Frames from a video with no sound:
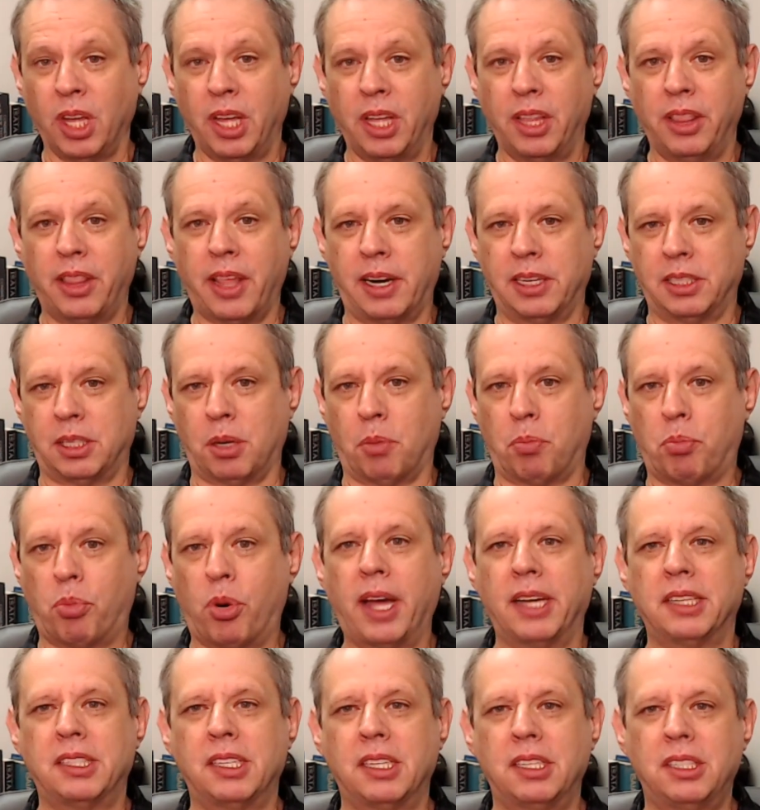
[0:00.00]
That is a
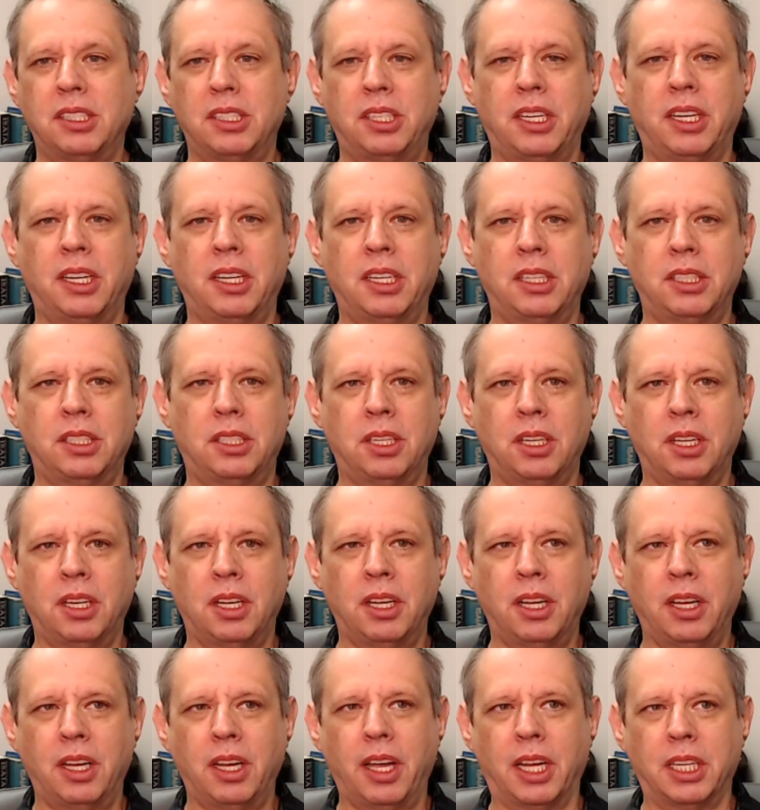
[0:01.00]
present tense
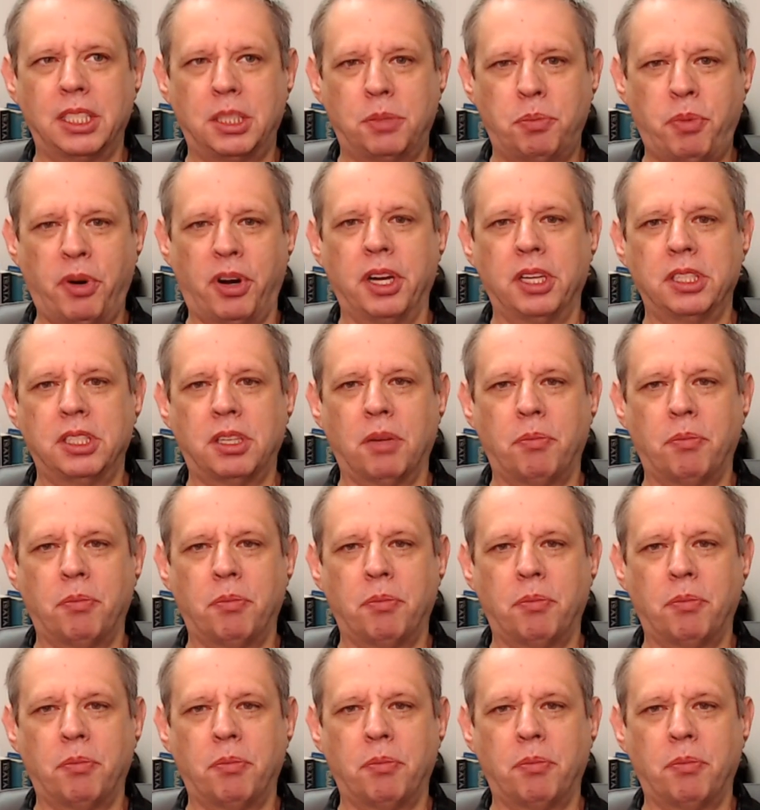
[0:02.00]
experience